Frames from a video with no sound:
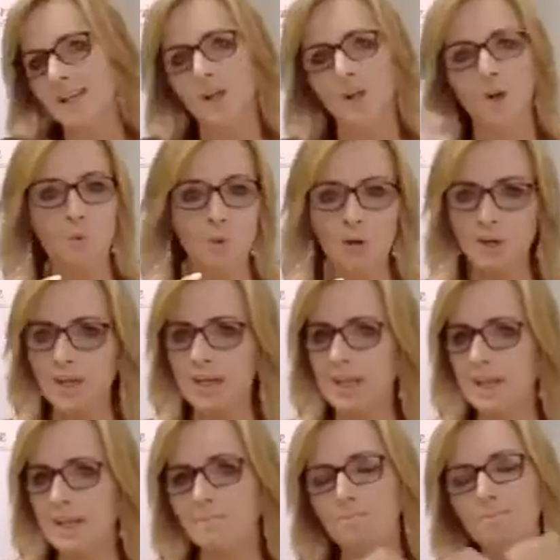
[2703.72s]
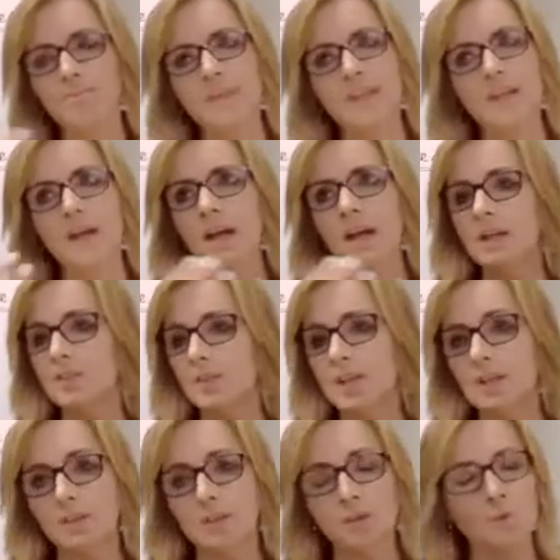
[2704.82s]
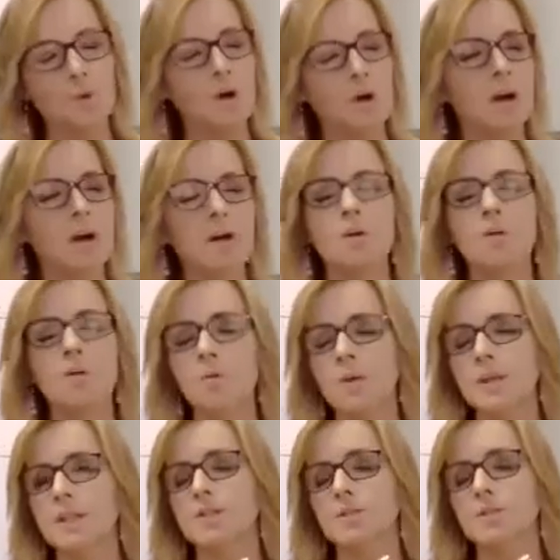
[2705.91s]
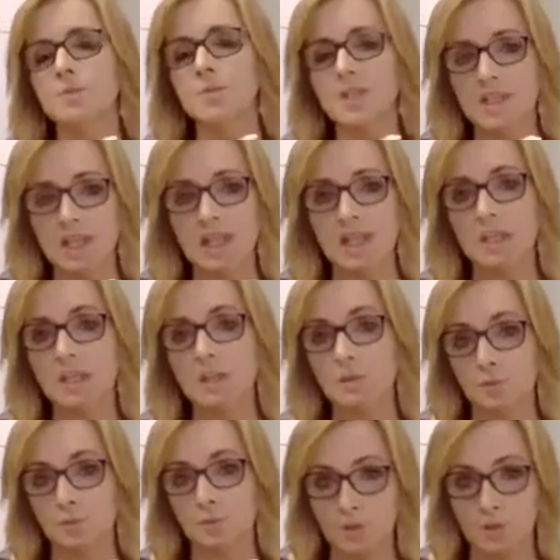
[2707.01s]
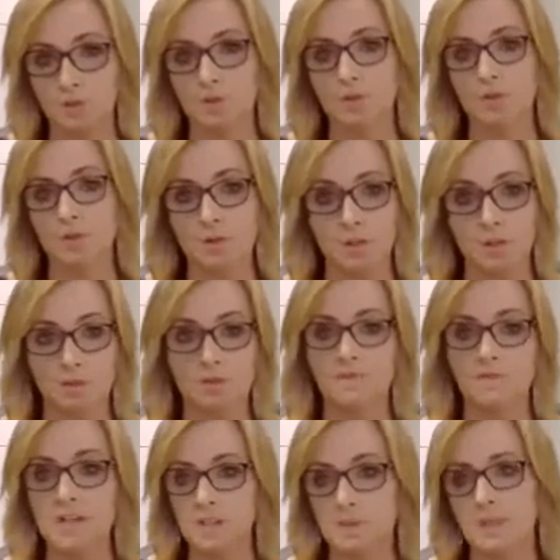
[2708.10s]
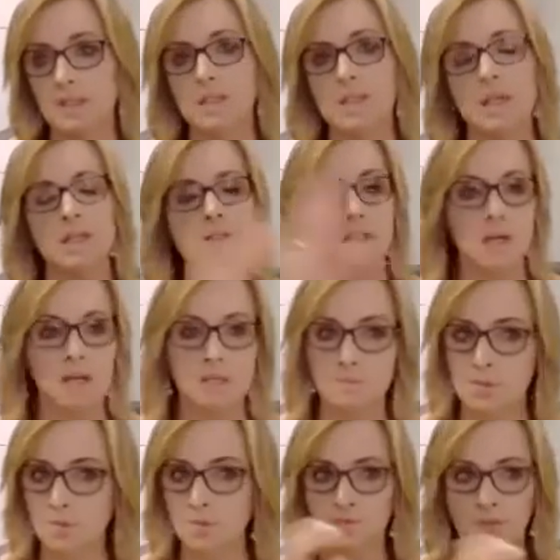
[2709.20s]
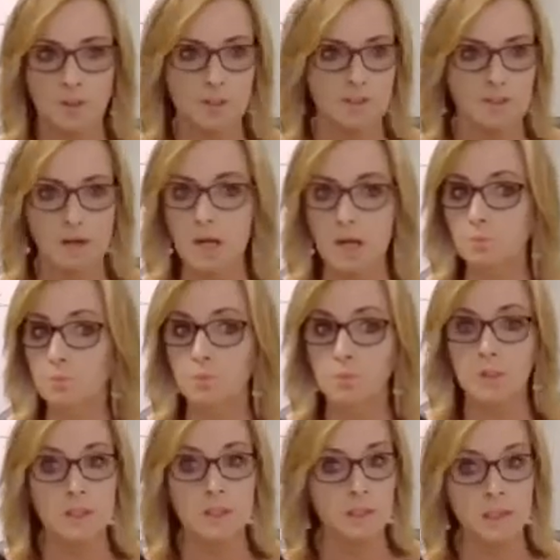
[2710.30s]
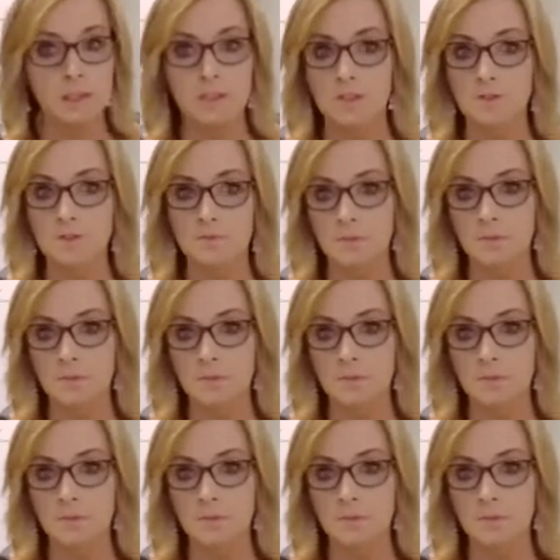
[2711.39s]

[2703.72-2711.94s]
quirky, I think you are going to see the return on your investment 10 times over. I really do.